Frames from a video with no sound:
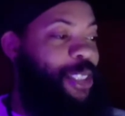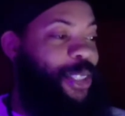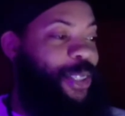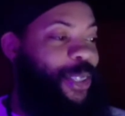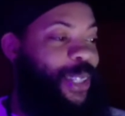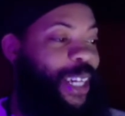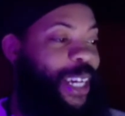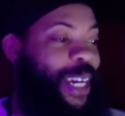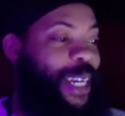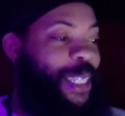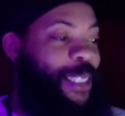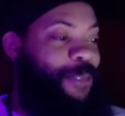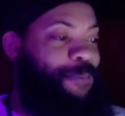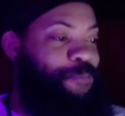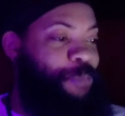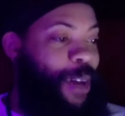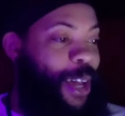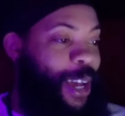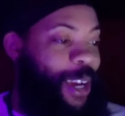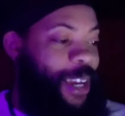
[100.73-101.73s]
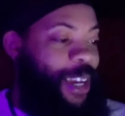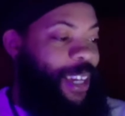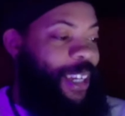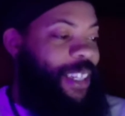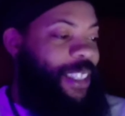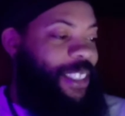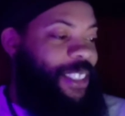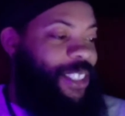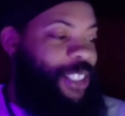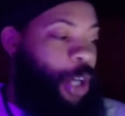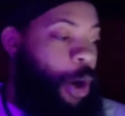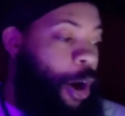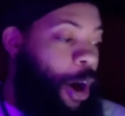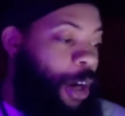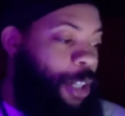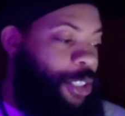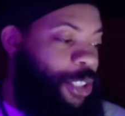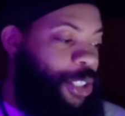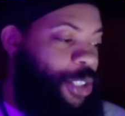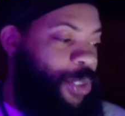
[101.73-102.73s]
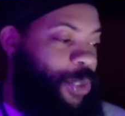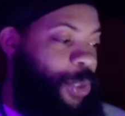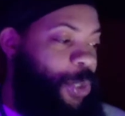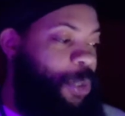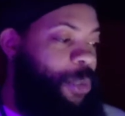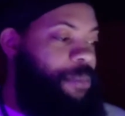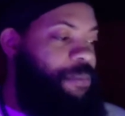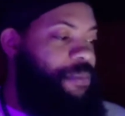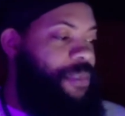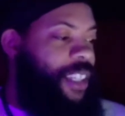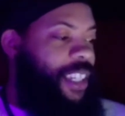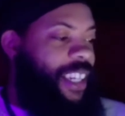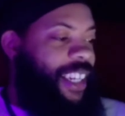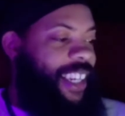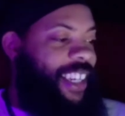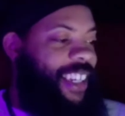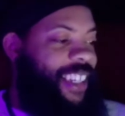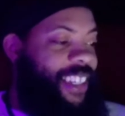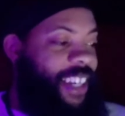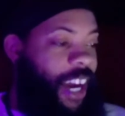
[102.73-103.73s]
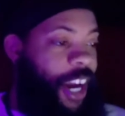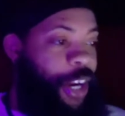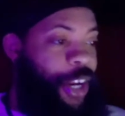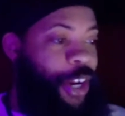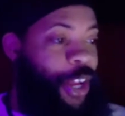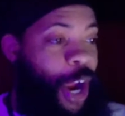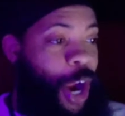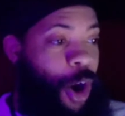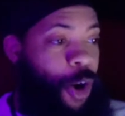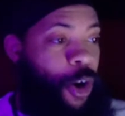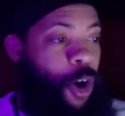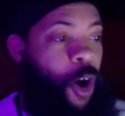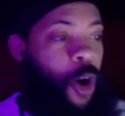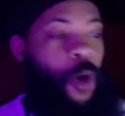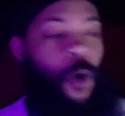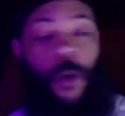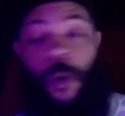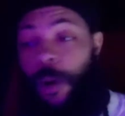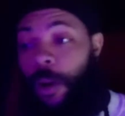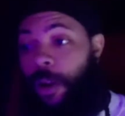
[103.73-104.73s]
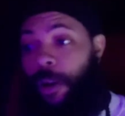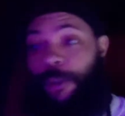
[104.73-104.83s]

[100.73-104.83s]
clean as fuck. Charges through. Ignited arrow.